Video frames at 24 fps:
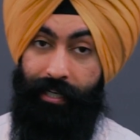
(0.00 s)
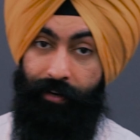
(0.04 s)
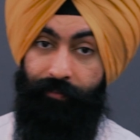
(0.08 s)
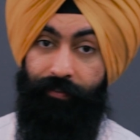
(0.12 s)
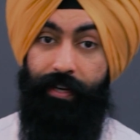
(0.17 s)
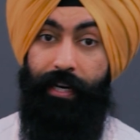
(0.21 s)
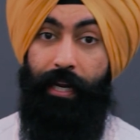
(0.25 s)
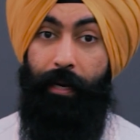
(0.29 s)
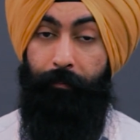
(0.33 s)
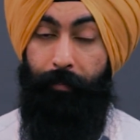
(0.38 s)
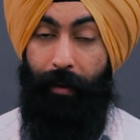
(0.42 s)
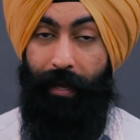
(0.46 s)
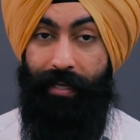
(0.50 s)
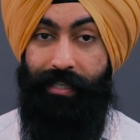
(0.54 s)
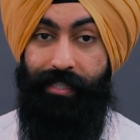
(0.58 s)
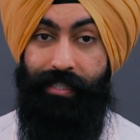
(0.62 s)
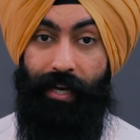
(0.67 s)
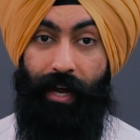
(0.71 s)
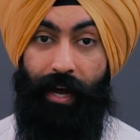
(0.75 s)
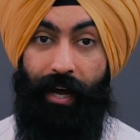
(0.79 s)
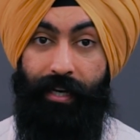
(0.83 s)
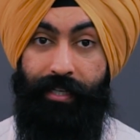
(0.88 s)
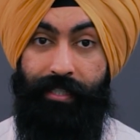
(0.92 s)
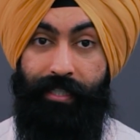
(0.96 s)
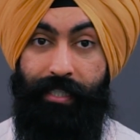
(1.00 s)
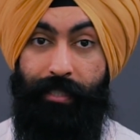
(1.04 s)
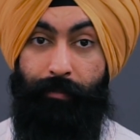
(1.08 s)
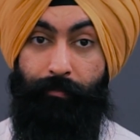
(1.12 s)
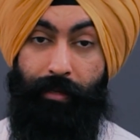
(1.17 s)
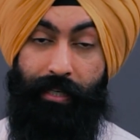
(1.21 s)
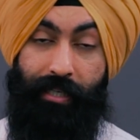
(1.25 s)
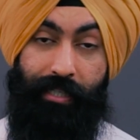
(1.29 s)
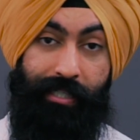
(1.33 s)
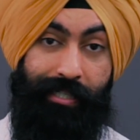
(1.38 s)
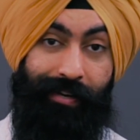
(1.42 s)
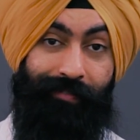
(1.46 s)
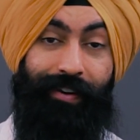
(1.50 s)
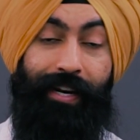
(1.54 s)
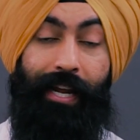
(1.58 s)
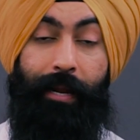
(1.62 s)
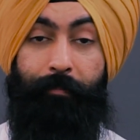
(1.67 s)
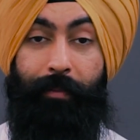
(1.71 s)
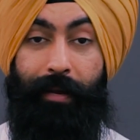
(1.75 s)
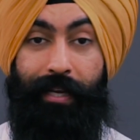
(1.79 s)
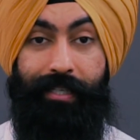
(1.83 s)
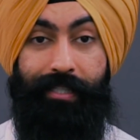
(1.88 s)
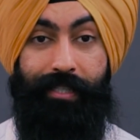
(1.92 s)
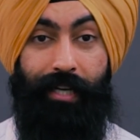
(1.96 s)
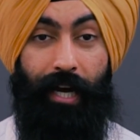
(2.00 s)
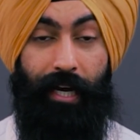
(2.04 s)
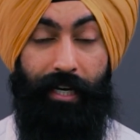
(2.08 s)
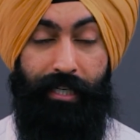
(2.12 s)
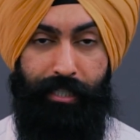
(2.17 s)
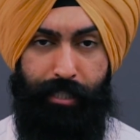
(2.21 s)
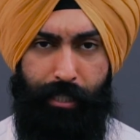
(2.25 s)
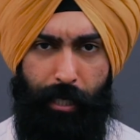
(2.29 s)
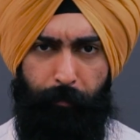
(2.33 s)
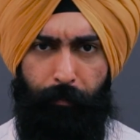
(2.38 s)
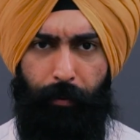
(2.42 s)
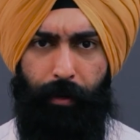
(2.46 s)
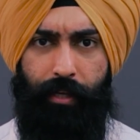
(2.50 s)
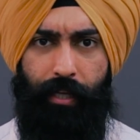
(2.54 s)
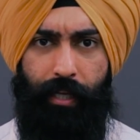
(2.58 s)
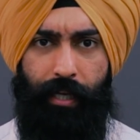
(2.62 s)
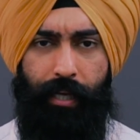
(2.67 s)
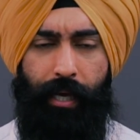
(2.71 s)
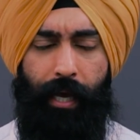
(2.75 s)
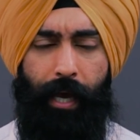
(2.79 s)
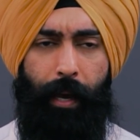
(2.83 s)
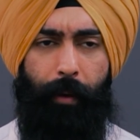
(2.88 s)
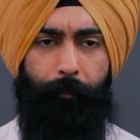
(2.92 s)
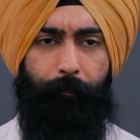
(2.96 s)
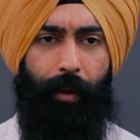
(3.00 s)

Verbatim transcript: dividends dividend paying stocks because dividend paying stocks typically